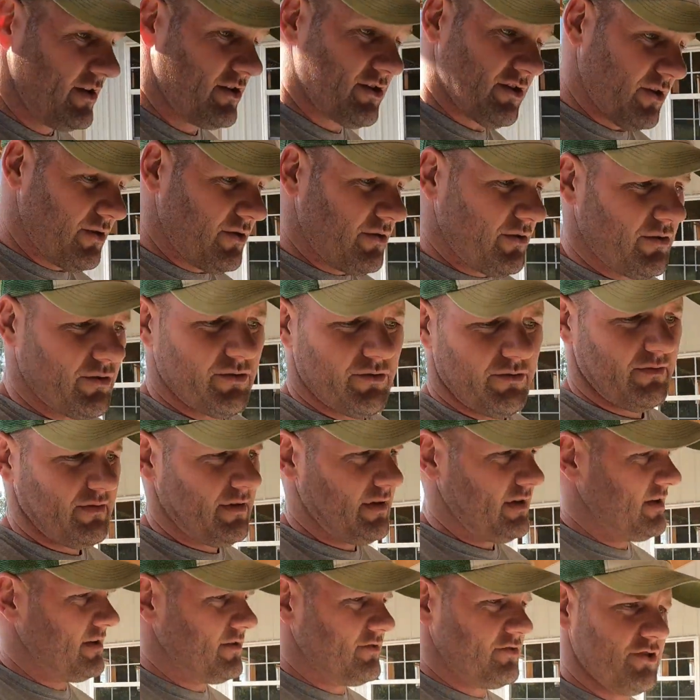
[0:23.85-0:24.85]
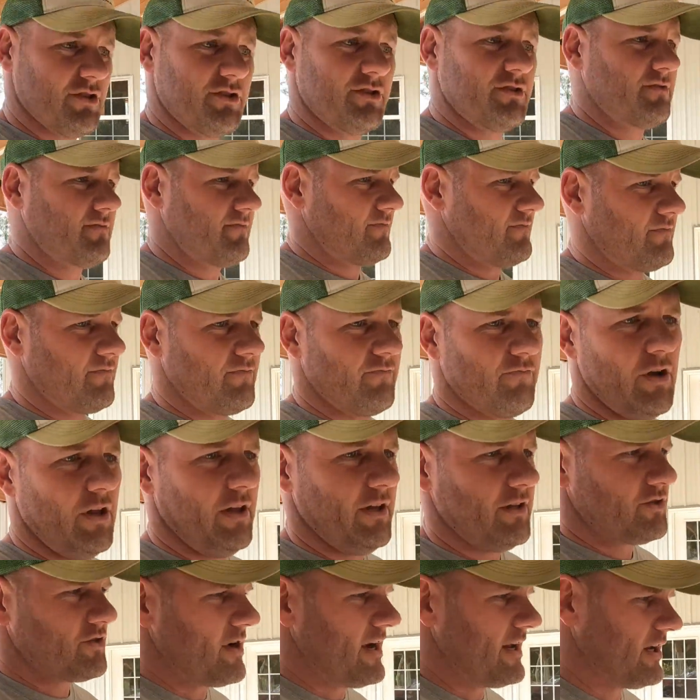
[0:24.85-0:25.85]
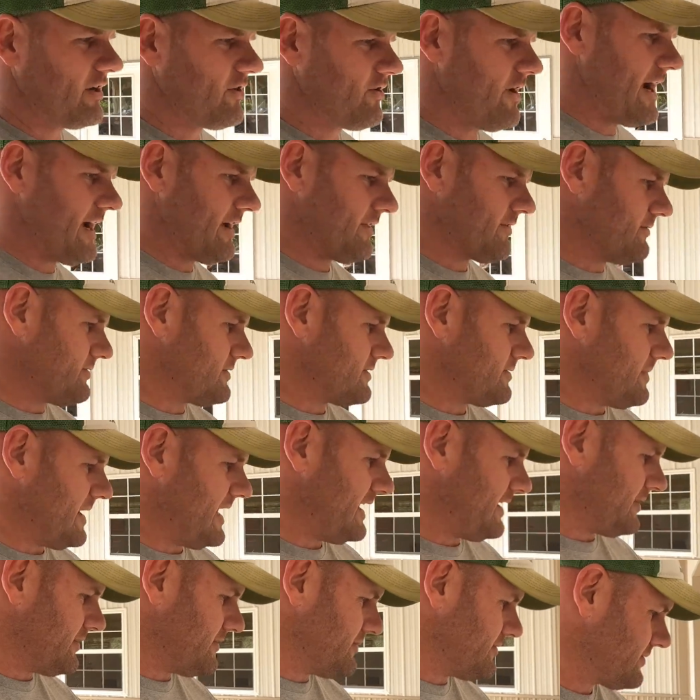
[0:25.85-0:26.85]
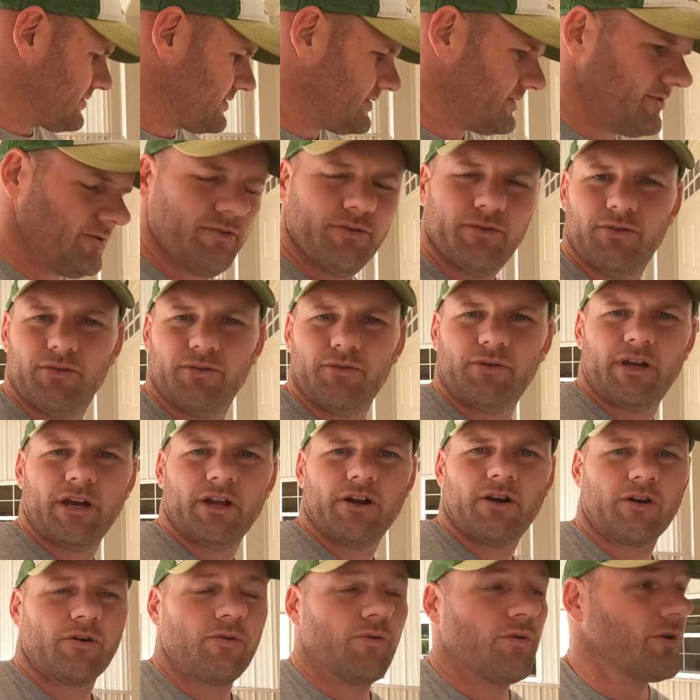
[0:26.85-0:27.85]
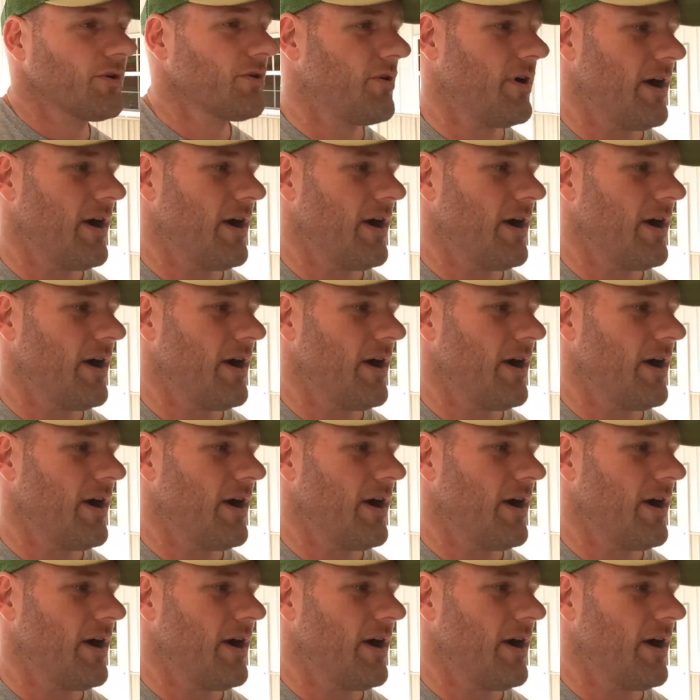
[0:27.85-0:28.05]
Two, just really trying to crank through some acres to get our corn